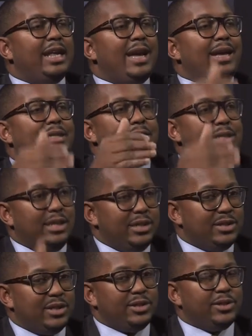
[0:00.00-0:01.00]
and it has a
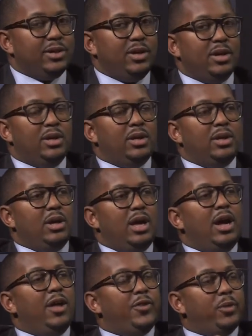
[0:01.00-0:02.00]
teen center.
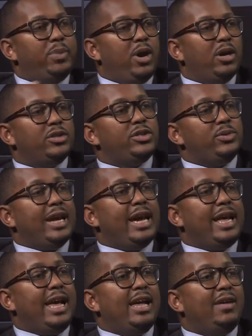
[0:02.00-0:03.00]
Other parks do
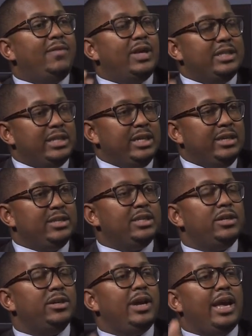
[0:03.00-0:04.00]
not have a teen
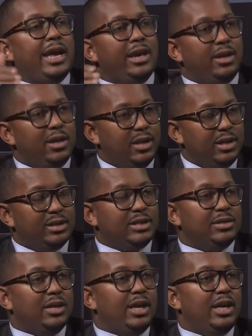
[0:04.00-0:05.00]
center and
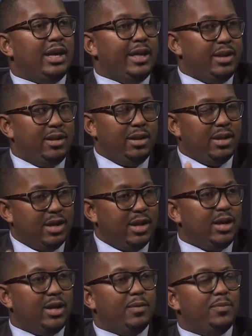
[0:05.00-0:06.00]

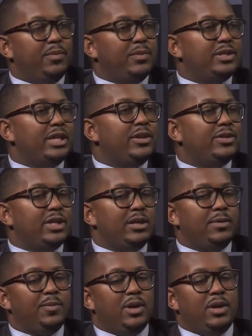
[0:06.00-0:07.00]
a senior
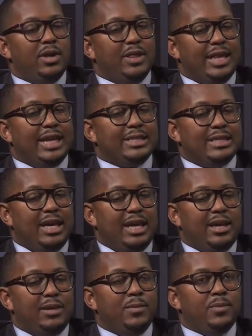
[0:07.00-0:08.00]
center. That
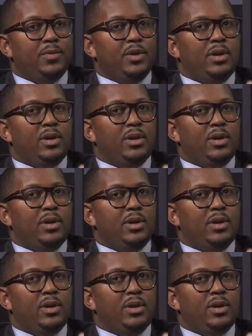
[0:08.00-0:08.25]
said,